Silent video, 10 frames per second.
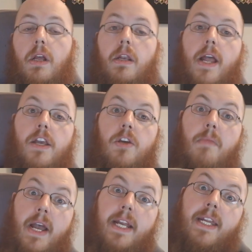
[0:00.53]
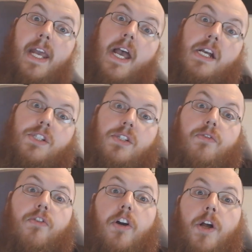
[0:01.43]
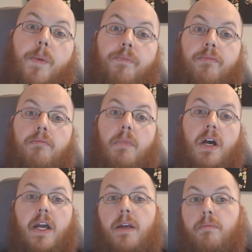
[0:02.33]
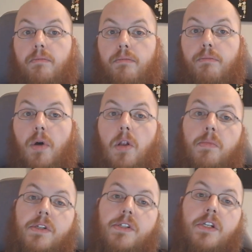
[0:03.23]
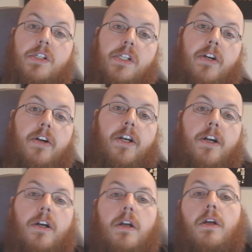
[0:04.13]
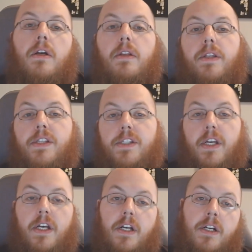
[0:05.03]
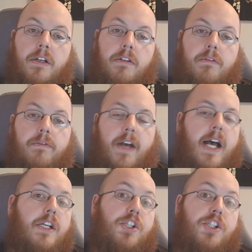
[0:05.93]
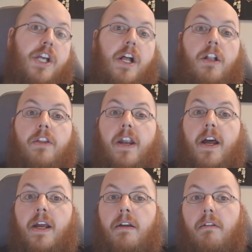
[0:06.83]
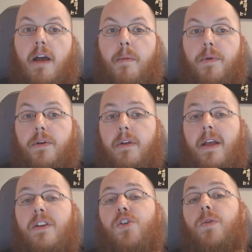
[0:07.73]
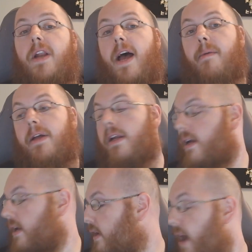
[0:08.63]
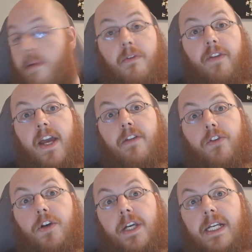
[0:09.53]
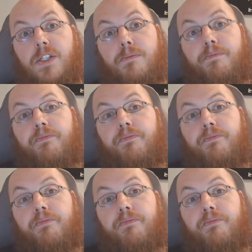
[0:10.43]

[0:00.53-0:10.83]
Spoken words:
Now you might guess from my bulbous exterior, this fat shell that I happen to inhabit, I'm a fan of cookies.